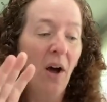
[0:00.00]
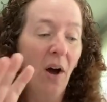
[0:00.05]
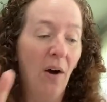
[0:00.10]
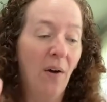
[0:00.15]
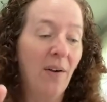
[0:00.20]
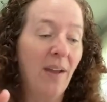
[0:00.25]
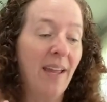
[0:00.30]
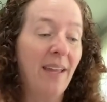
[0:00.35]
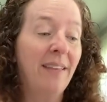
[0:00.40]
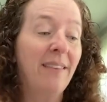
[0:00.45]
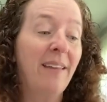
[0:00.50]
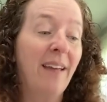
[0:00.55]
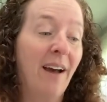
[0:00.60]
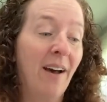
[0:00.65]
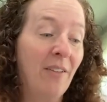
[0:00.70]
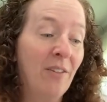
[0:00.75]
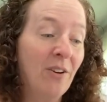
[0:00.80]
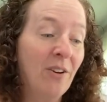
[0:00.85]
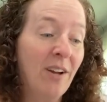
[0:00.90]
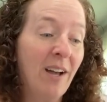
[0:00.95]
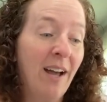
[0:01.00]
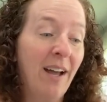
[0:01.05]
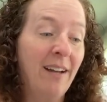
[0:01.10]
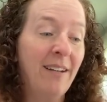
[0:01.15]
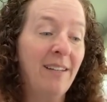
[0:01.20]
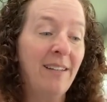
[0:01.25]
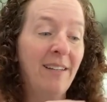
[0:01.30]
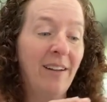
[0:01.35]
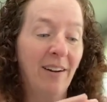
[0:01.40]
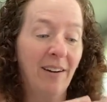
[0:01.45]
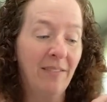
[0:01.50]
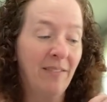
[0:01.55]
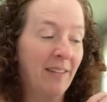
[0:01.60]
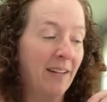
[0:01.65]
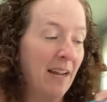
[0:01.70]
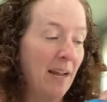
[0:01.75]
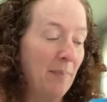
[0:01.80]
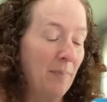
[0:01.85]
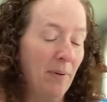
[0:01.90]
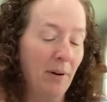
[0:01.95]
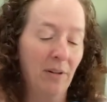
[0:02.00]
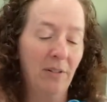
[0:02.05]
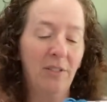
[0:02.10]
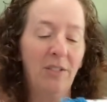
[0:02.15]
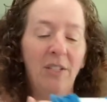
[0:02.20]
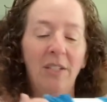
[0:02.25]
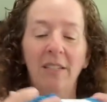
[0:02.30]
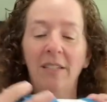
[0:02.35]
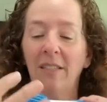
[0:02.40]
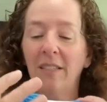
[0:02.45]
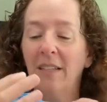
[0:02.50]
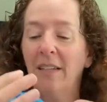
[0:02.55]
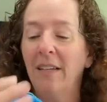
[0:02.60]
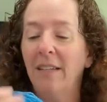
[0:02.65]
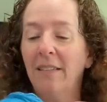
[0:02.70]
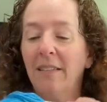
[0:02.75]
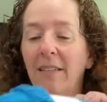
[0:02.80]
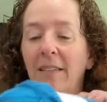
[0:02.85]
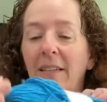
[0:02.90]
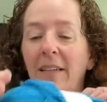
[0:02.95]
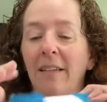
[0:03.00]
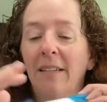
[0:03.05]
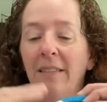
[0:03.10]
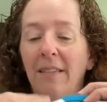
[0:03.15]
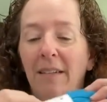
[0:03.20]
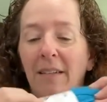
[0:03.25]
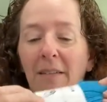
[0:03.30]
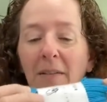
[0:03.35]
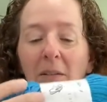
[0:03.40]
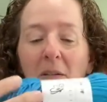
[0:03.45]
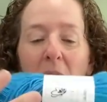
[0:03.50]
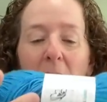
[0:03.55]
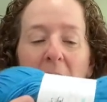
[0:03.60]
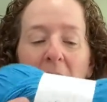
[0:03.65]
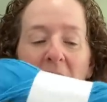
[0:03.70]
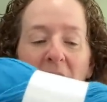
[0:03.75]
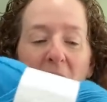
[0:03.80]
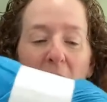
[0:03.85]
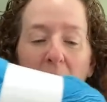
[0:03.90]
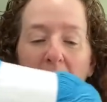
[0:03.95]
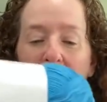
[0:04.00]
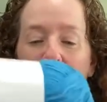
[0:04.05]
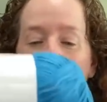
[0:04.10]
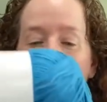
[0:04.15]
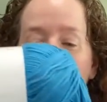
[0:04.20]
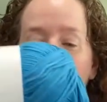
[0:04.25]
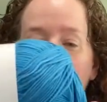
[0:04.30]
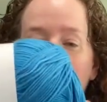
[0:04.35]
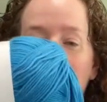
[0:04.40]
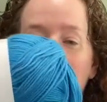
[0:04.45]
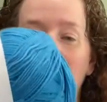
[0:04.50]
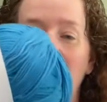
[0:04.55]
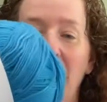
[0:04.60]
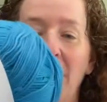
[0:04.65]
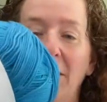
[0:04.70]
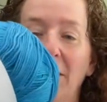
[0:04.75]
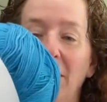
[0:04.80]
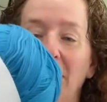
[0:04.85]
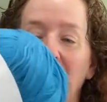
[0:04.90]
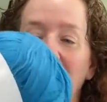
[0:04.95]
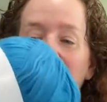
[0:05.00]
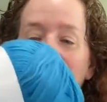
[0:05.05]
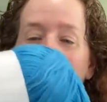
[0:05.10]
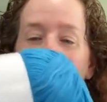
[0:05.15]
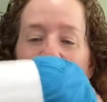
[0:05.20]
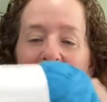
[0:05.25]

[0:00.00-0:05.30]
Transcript: Okay, the other kind of yarn that I purchased, it's in a little bit of a bad shape here.